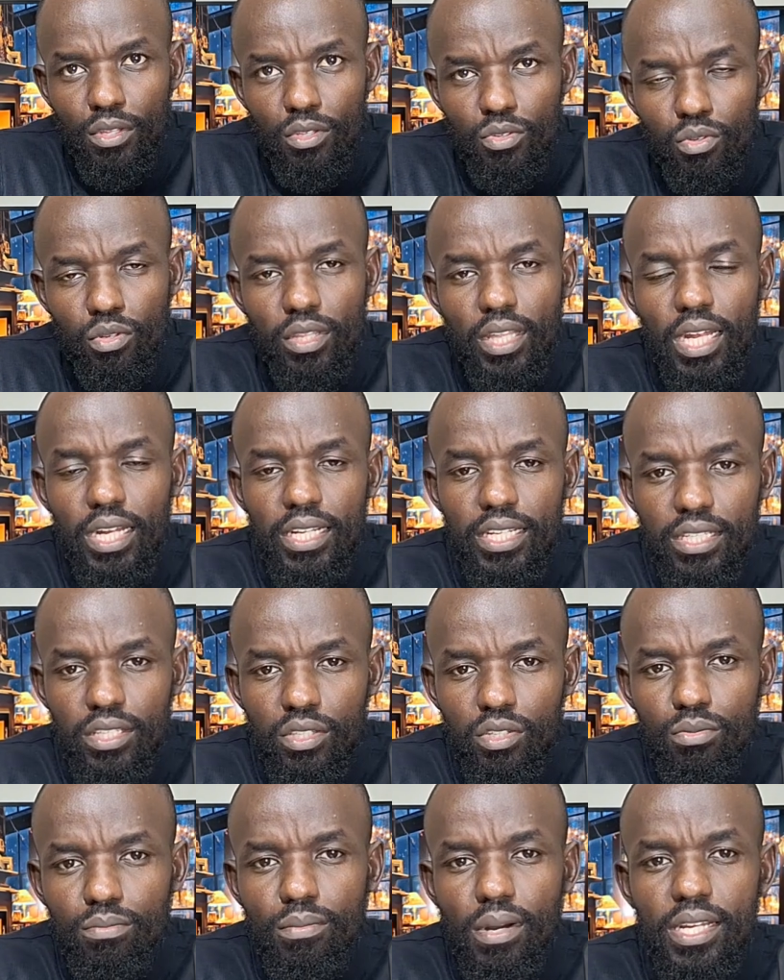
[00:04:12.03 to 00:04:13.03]
So they are lending
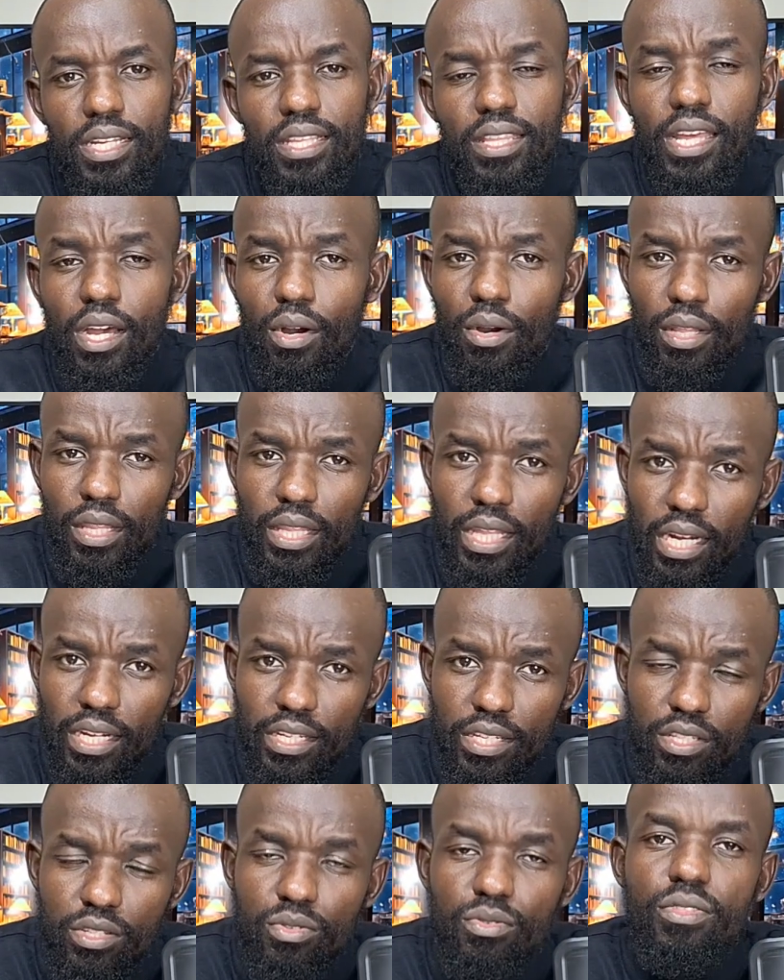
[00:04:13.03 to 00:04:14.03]
you money, they are
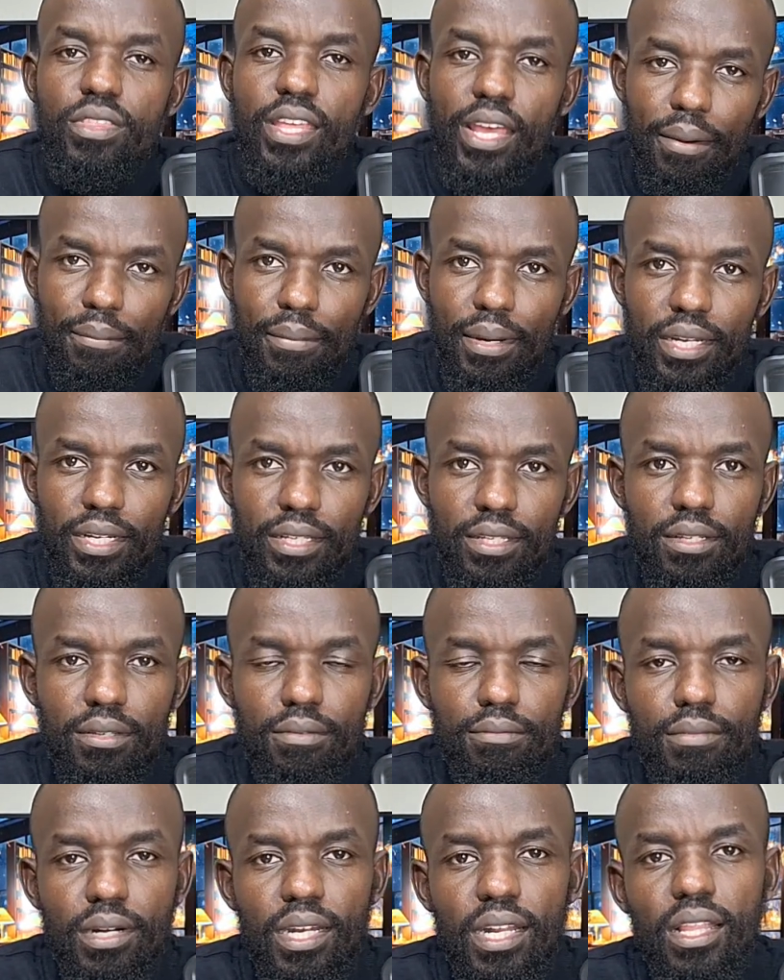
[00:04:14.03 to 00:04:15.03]
lending you their money,
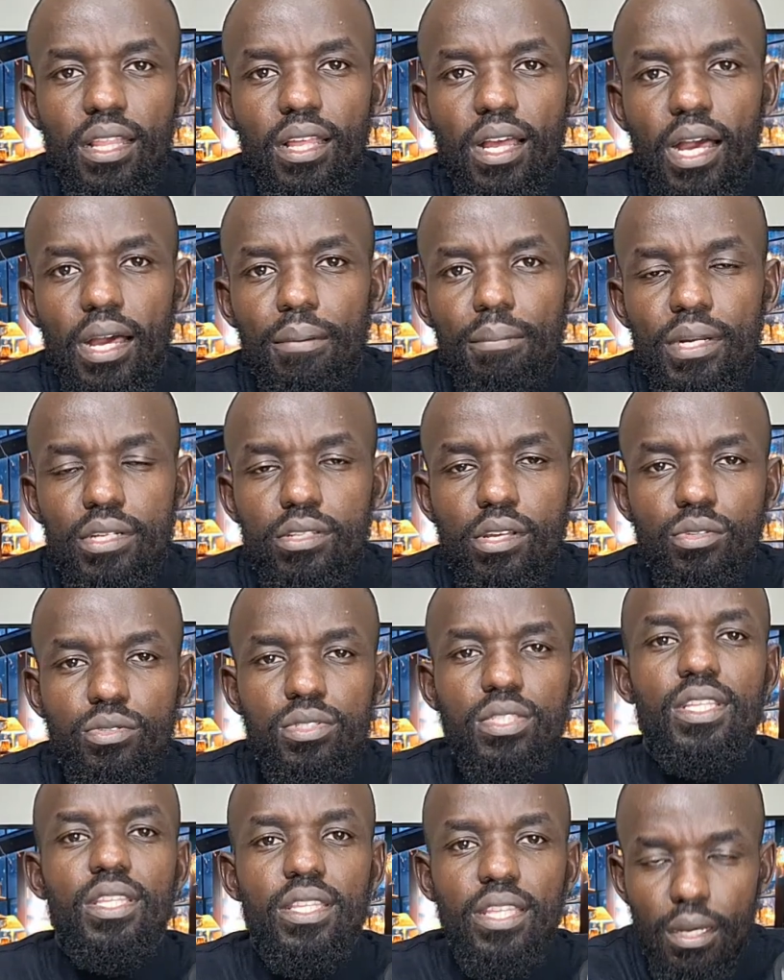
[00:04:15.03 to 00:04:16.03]
but you're
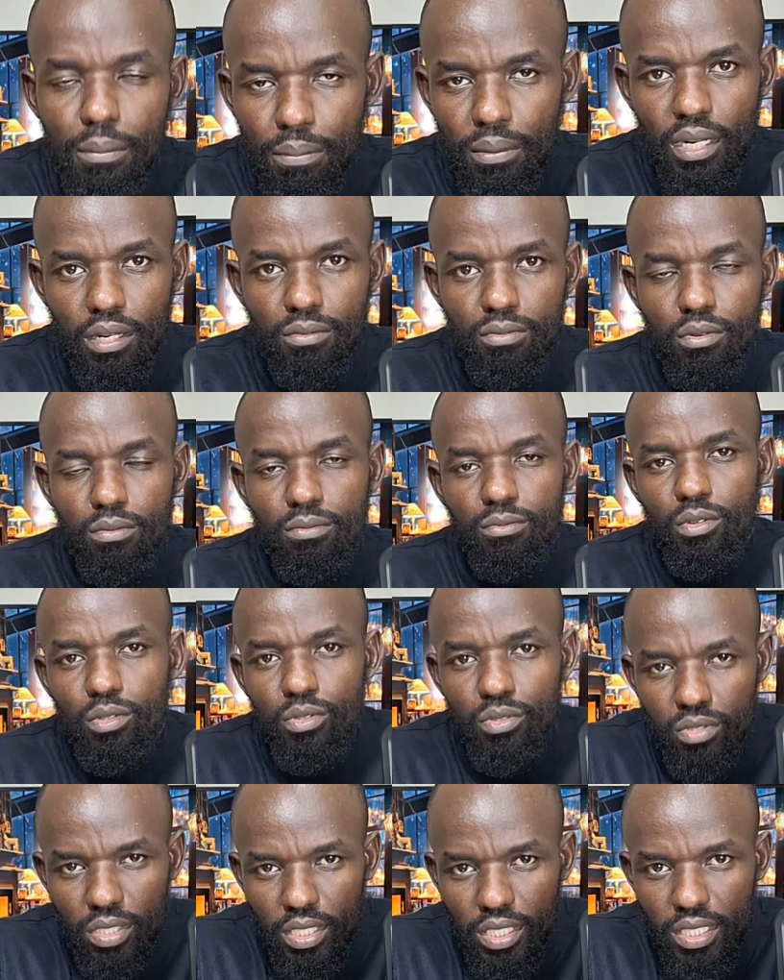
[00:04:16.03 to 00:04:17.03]
using their platform for
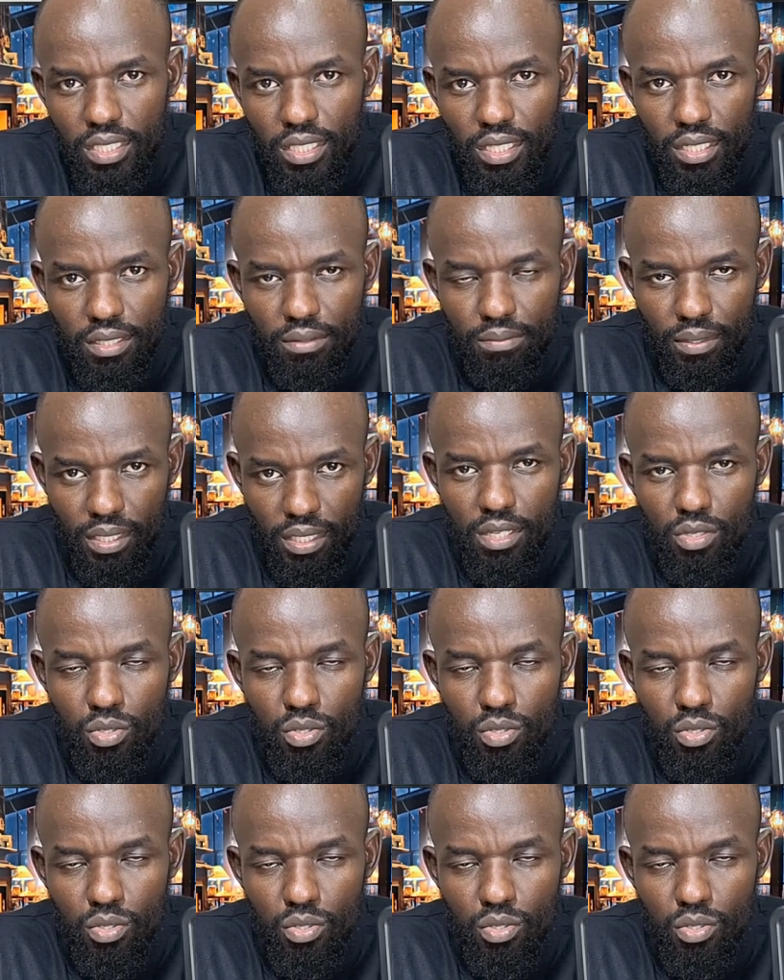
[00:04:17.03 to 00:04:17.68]
you to get that money.